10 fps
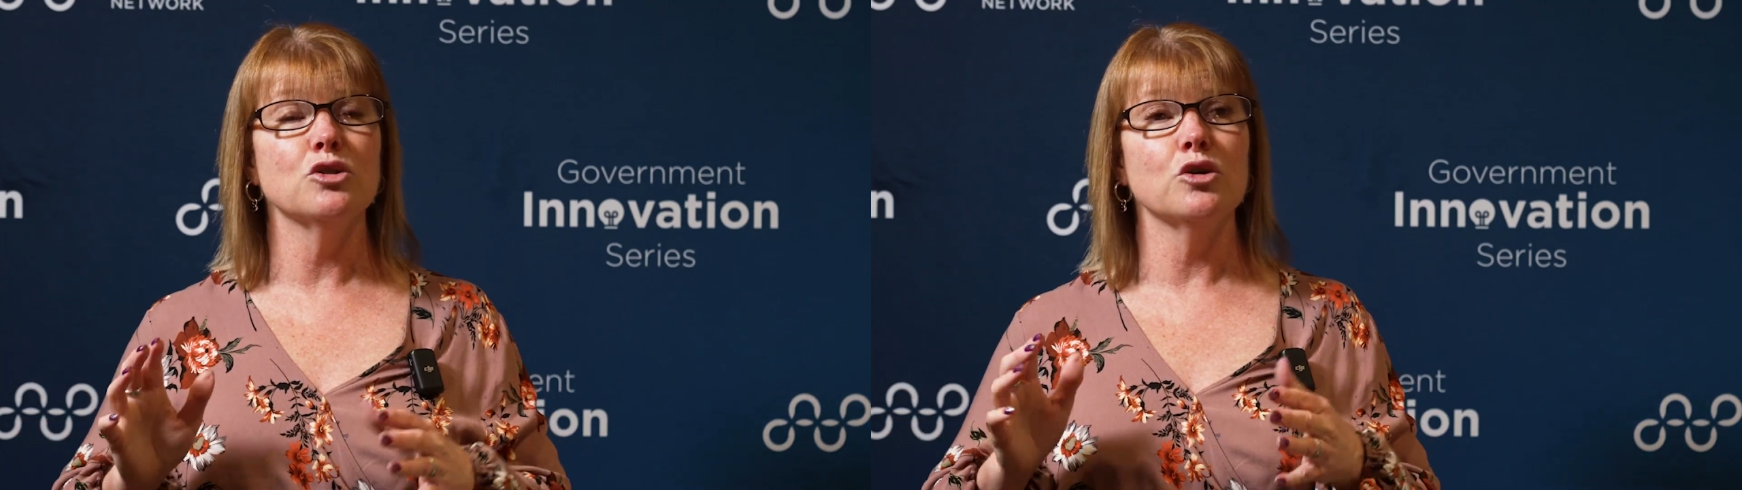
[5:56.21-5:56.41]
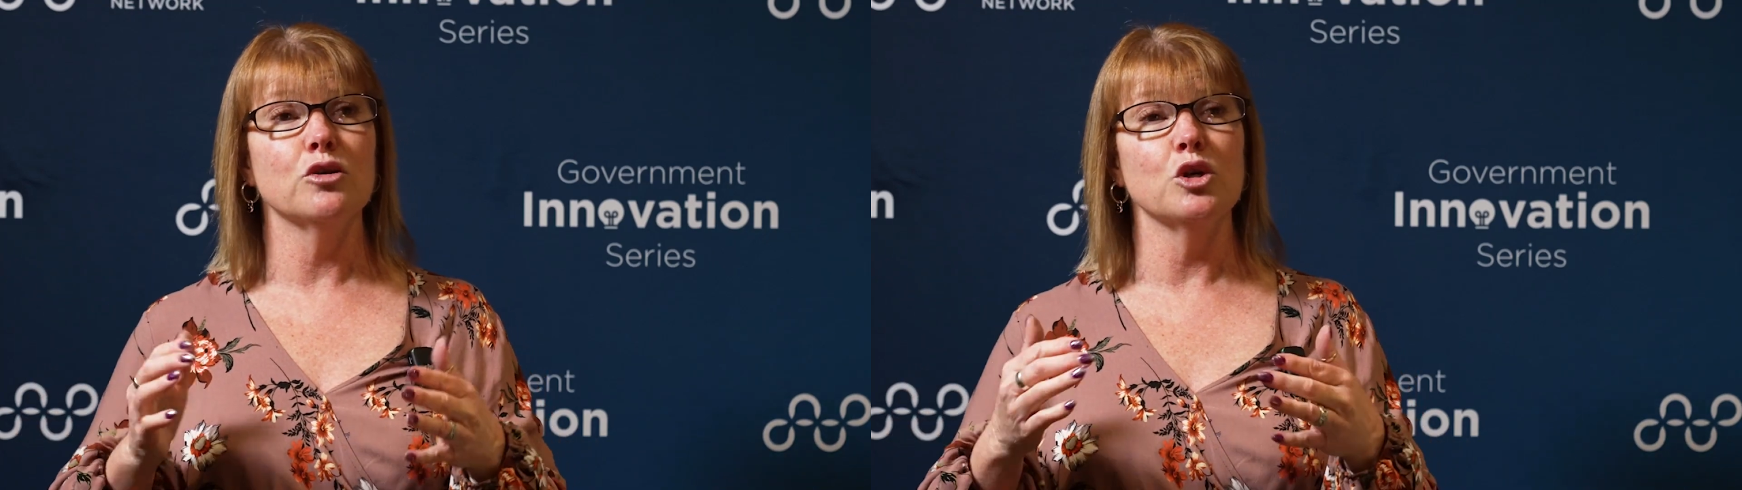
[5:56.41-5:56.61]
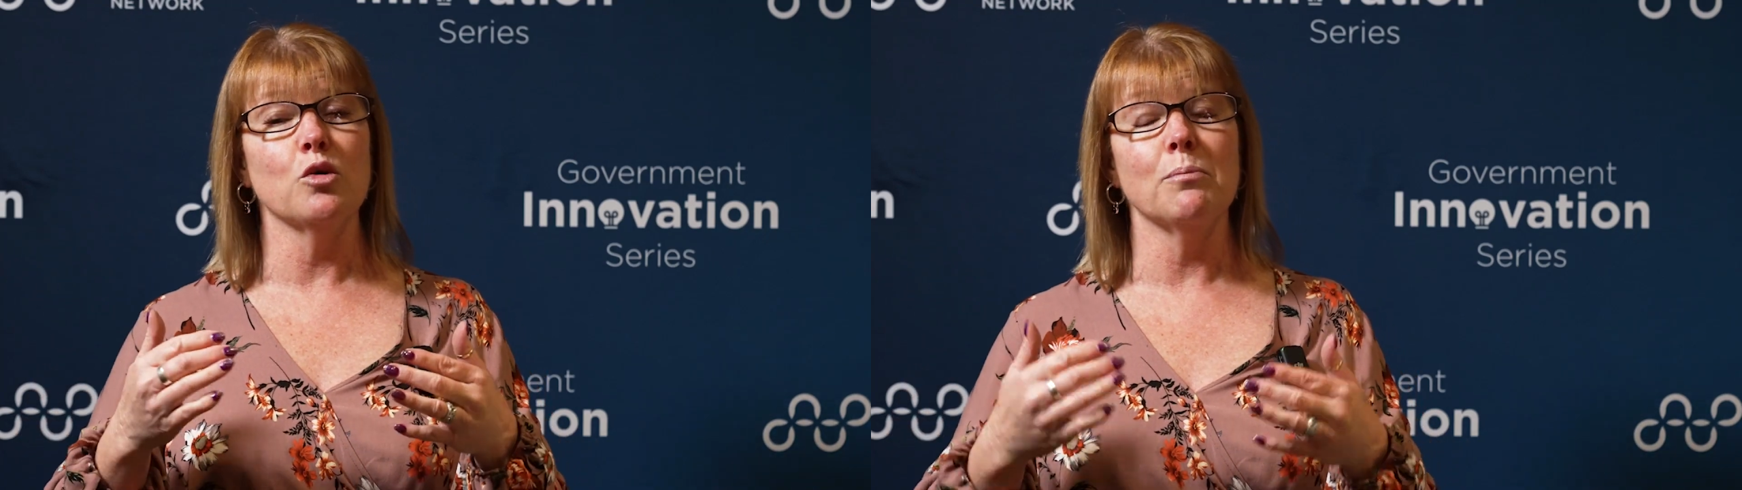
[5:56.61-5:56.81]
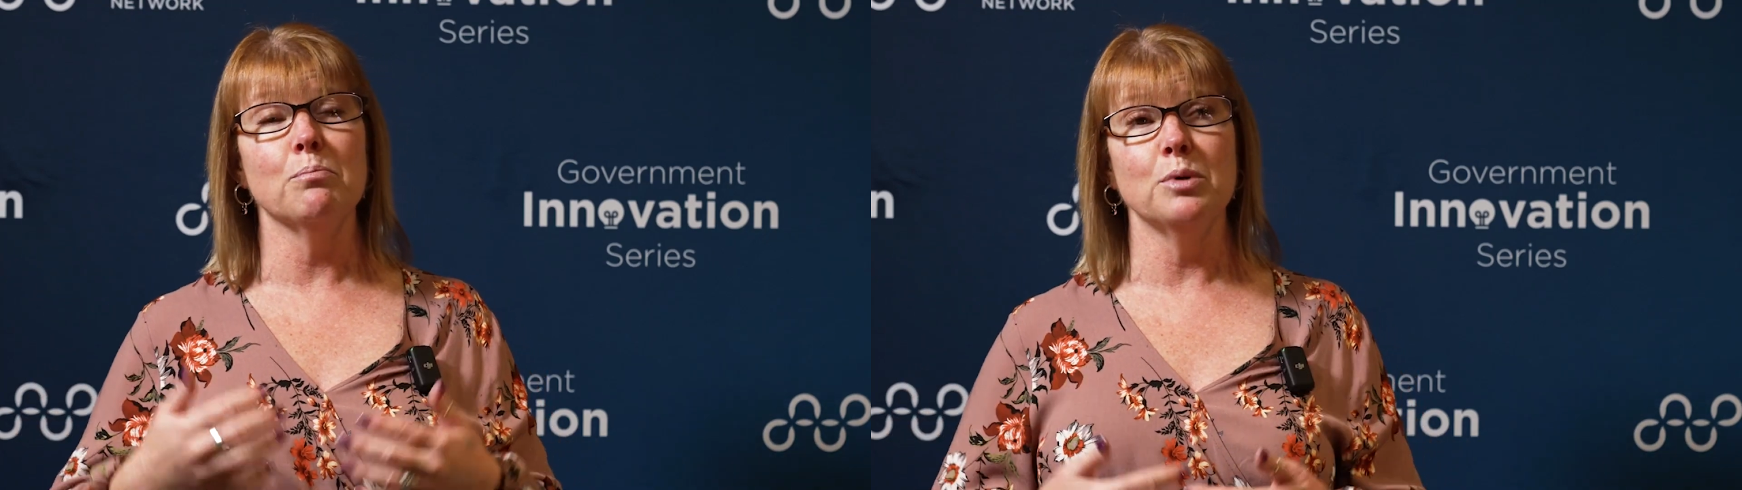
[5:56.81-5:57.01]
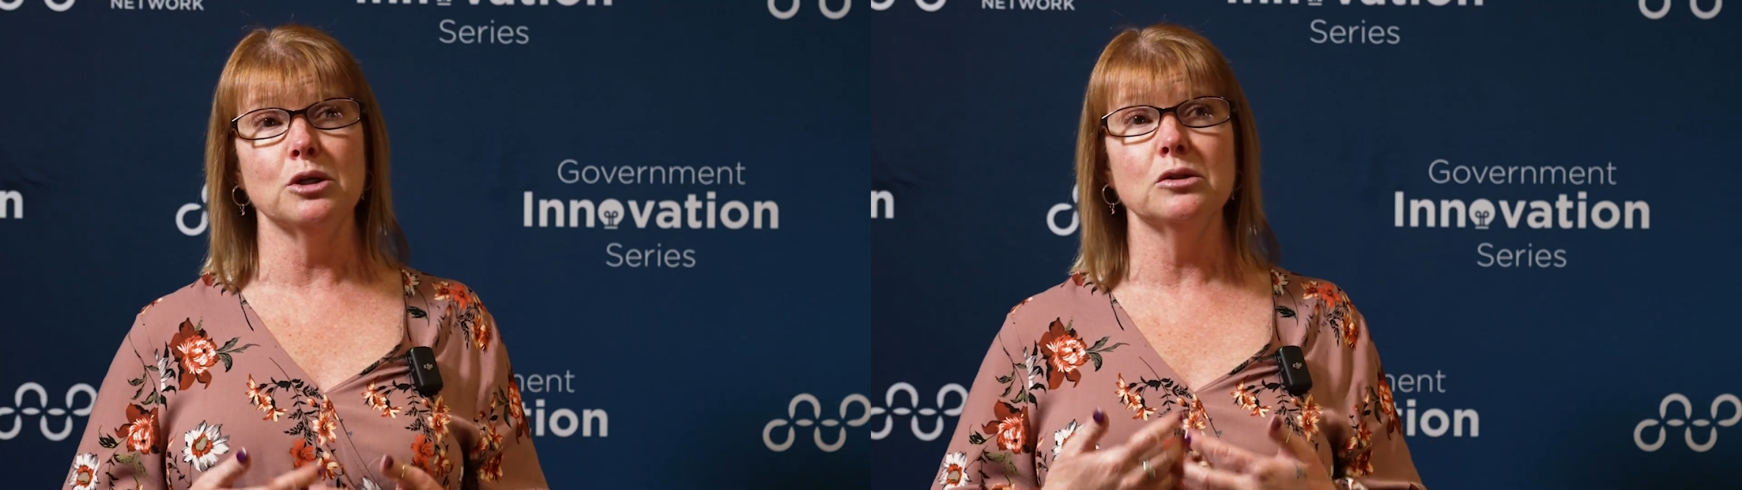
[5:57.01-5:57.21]
so that you are
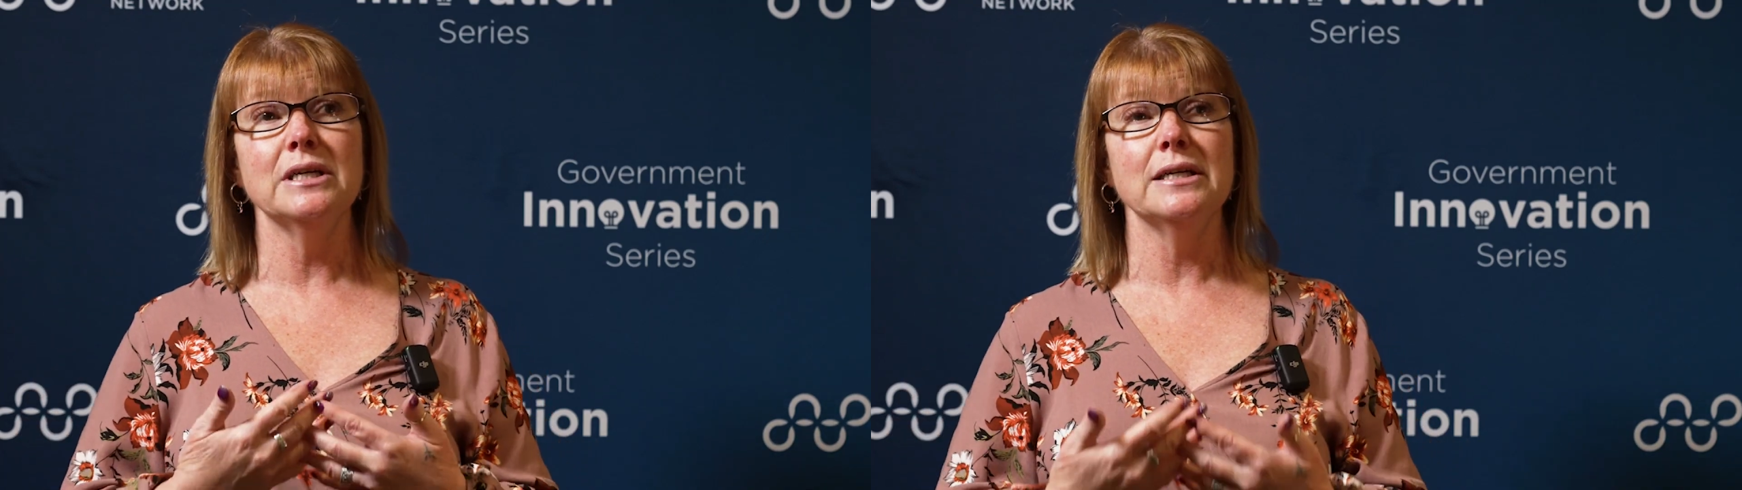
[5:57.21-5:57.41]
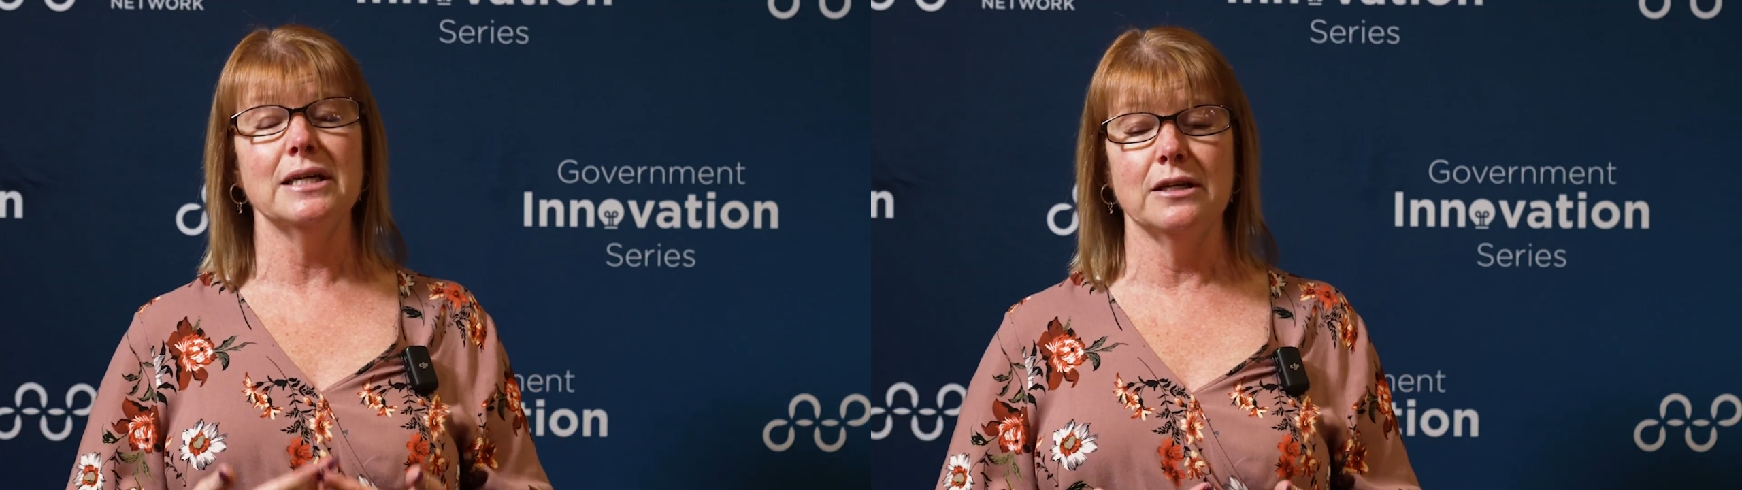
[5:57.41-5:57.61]
building